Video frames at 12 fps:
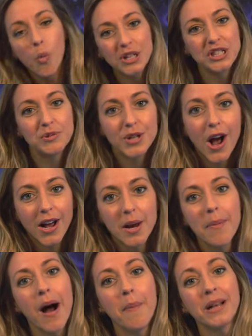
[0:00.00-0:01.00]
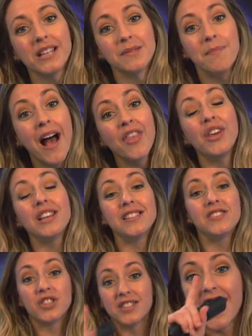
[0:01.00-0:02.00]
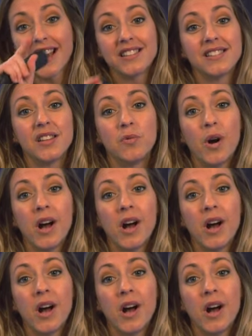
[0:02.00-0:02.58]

what you talking about? Because math isn't just x's and